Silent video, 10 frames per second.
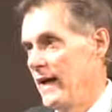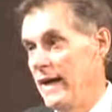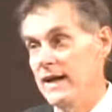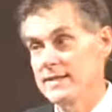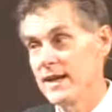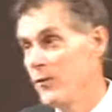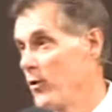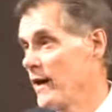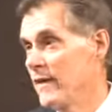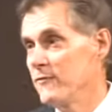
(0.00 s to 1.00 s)
And I tell you
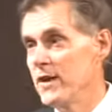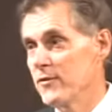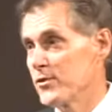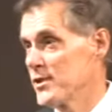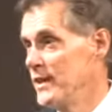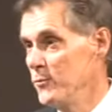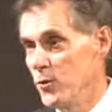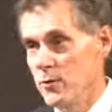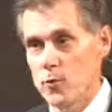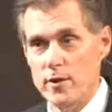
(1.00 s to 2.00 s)
what, I've never seen
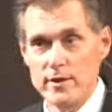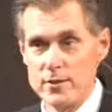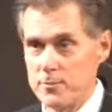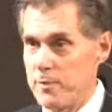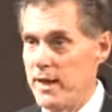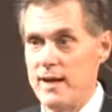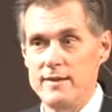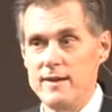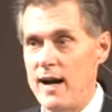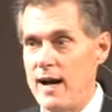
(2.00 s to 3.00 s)
one where it looked bad.
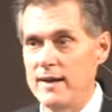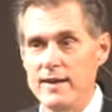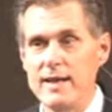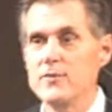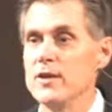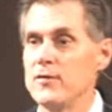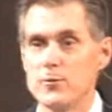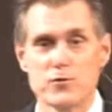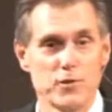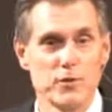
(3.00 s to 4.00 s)
I, even if it
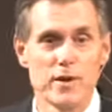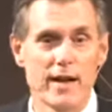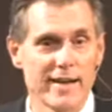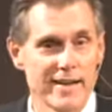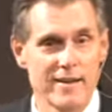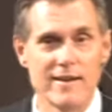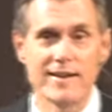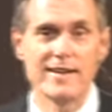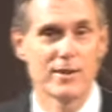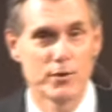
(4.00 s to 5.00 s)
was food I didn't
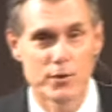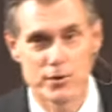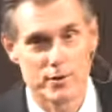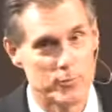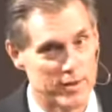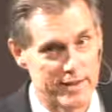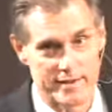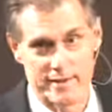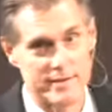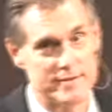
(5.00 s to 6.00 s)
like, it looked good when they
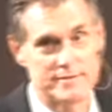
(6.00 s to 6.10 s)
did it.